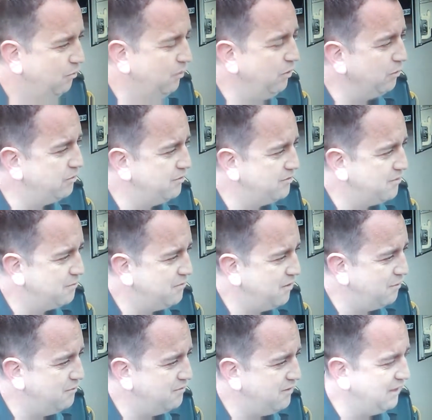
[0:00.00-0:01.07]
We also
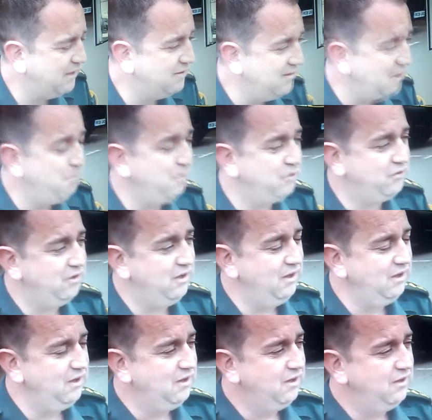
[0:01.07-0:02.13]
sometimes take a temperature.